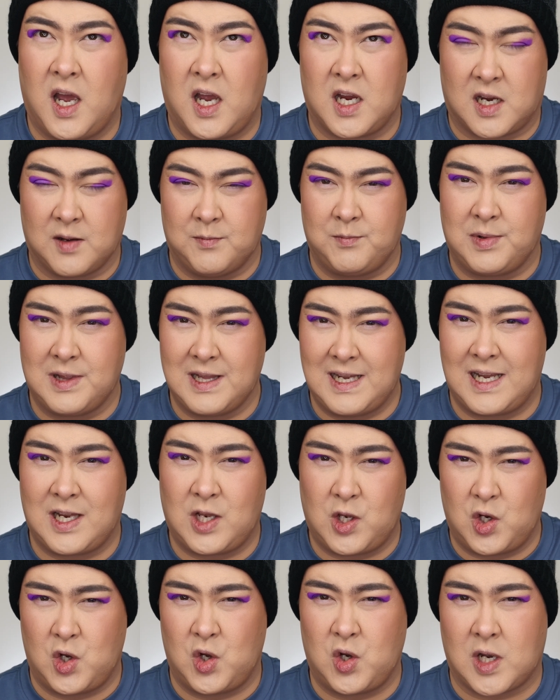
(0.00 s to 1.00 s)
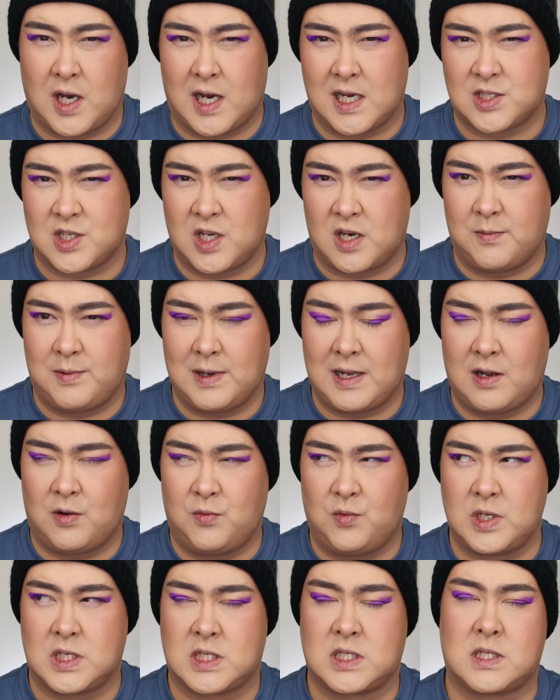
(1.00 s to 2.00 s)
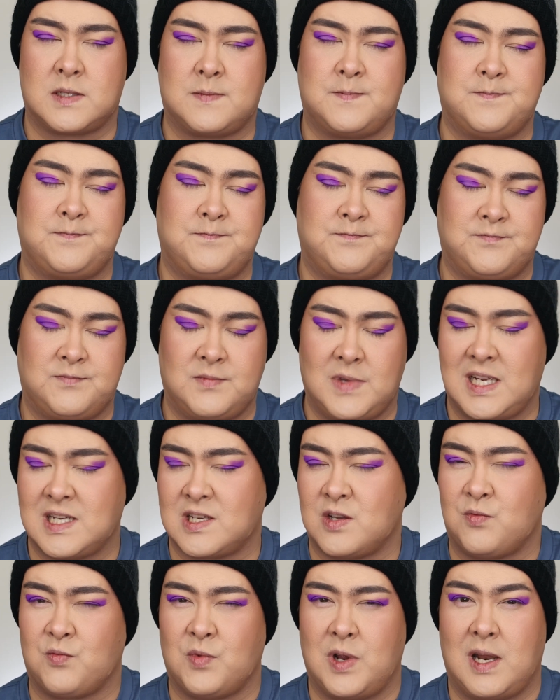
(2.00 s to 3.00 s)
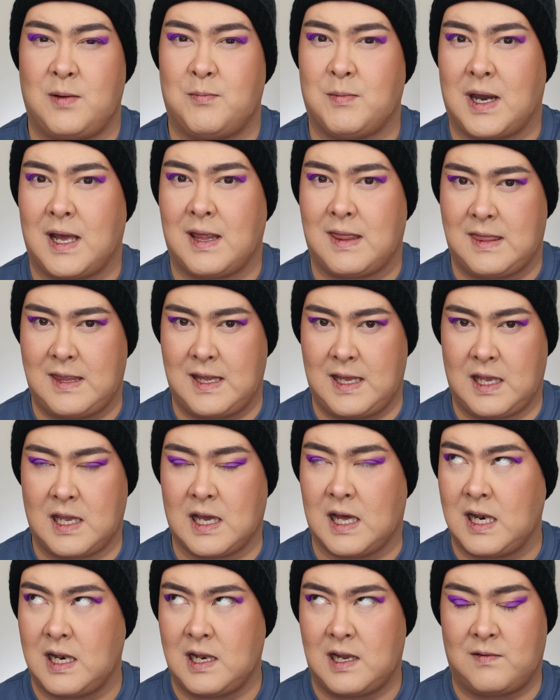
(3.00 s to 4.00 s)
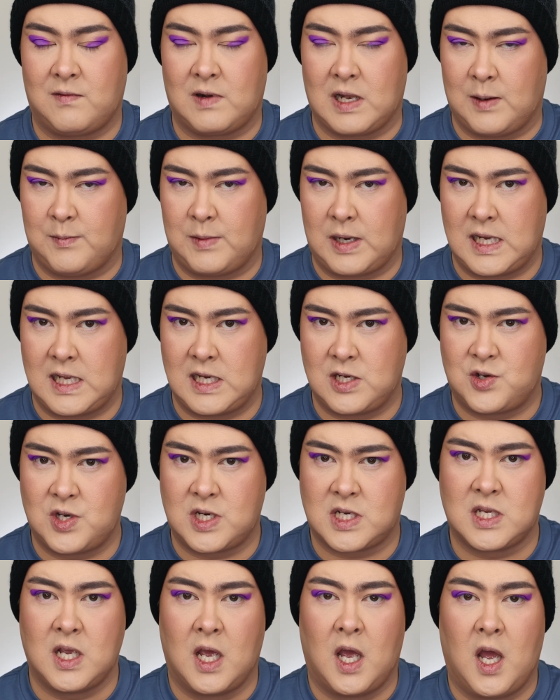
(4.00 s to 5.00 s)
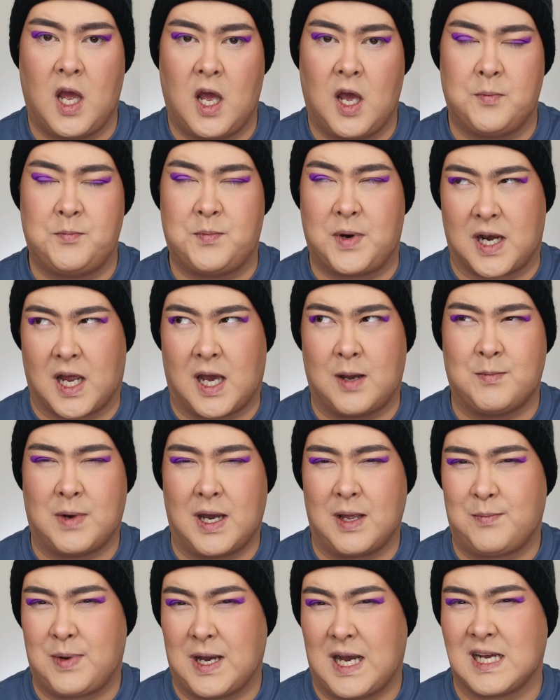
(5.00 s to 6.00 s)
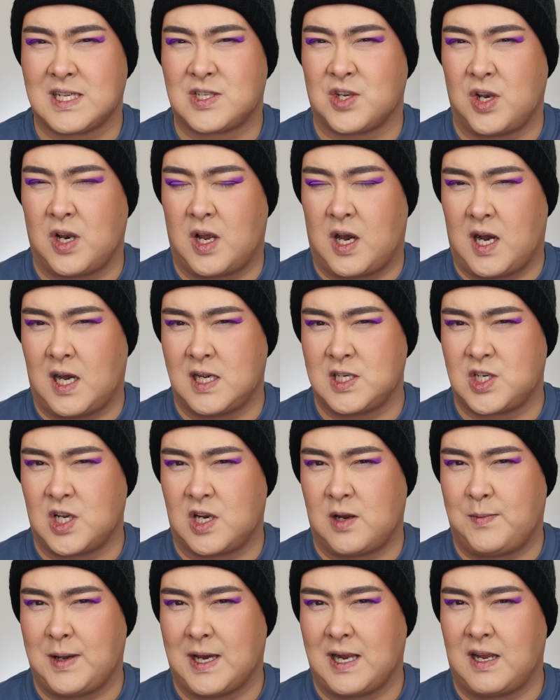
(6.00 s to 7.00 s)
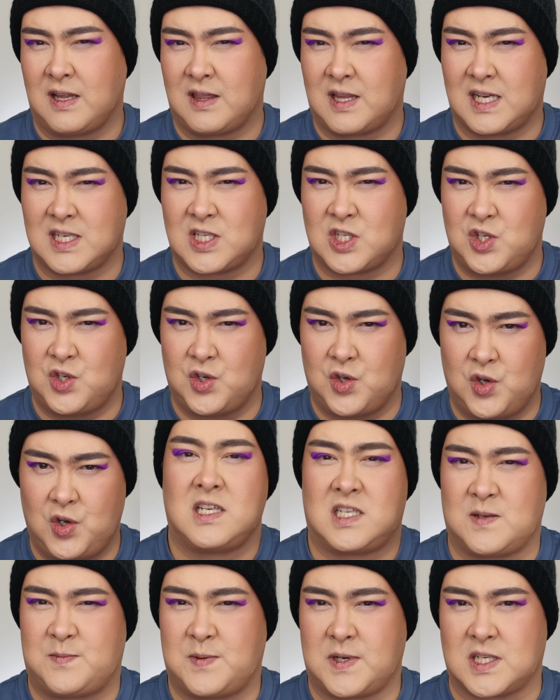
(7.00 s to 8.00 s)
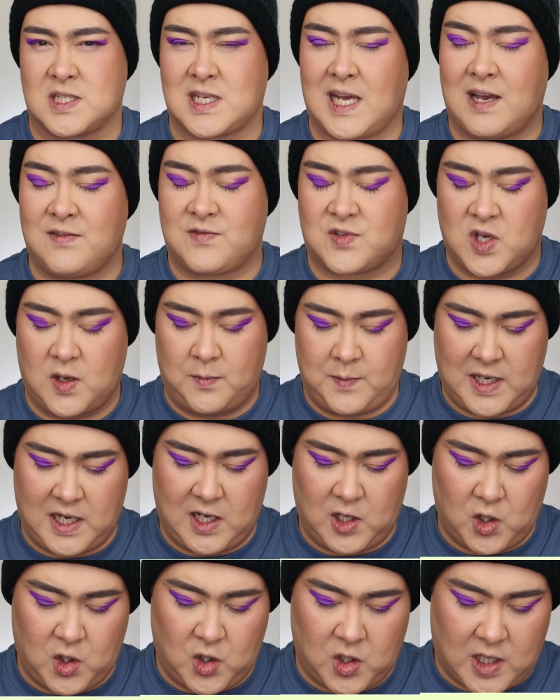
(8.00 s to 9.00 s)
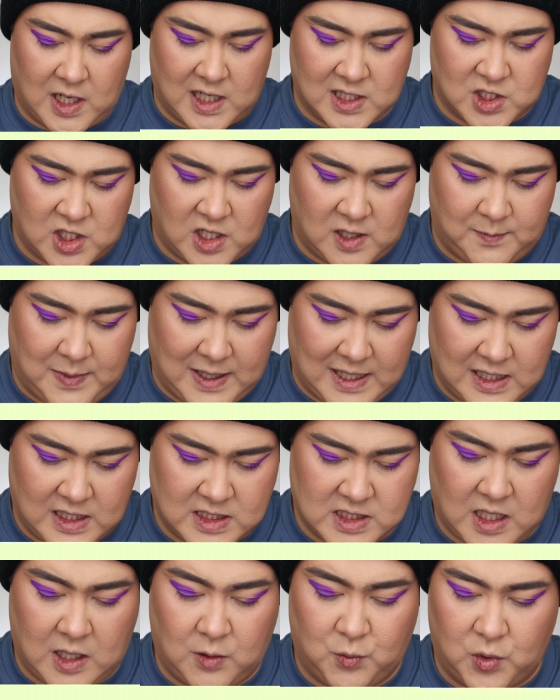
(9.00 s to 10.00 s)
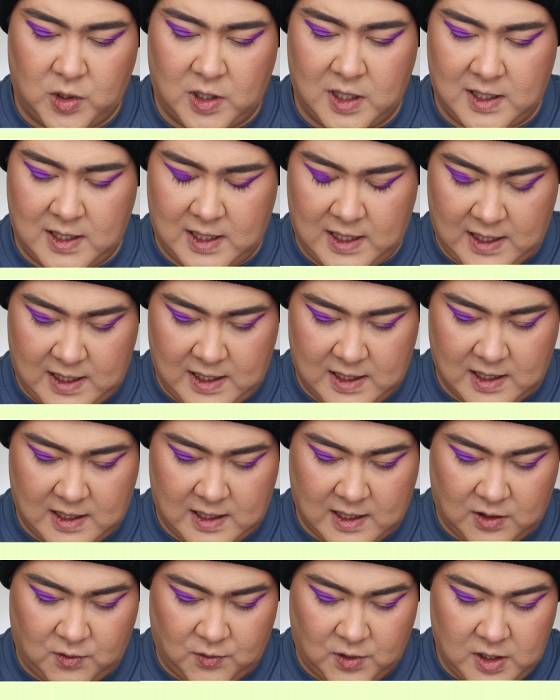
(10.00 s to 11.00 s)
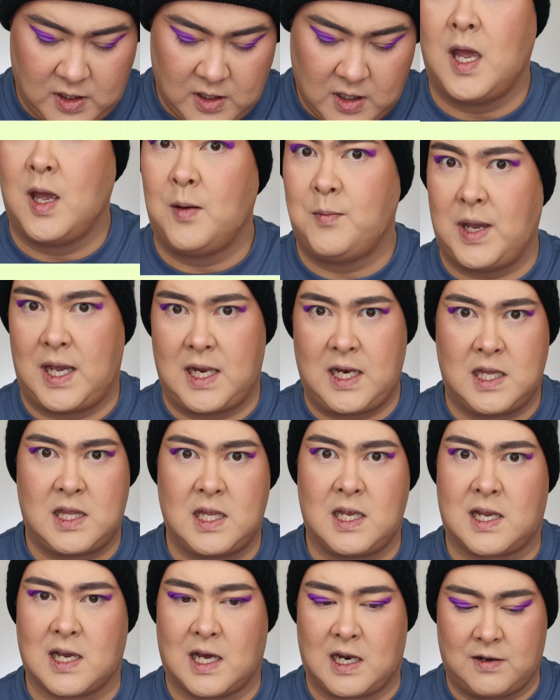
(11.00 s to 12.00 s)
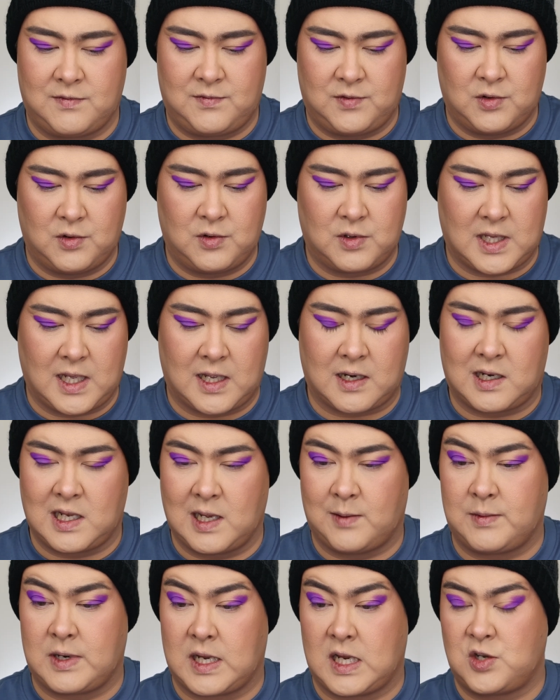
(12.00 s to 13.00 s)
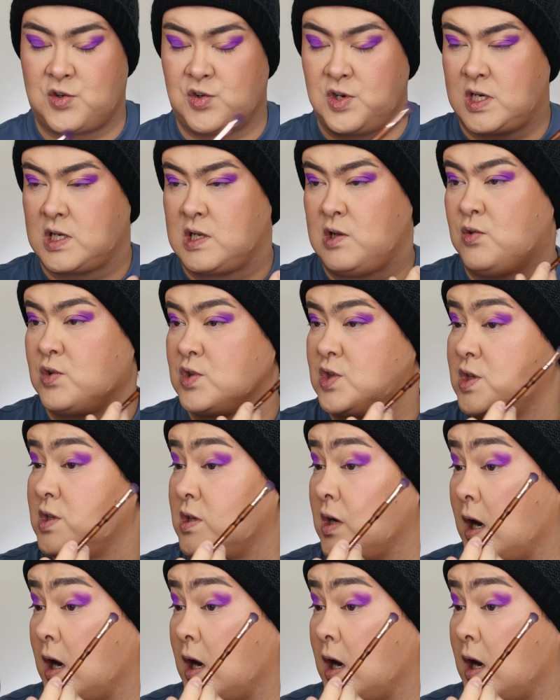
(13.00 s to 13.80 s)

complete nude eyeshadow palette, which isn't really my thing. I love Glaminatrix, but I might pass on the eyeshadow palette that's nude. Just because I have so many nude eyeshadow palettes, I wouldn't need another one. But anything colourful that Glaminatrix launches,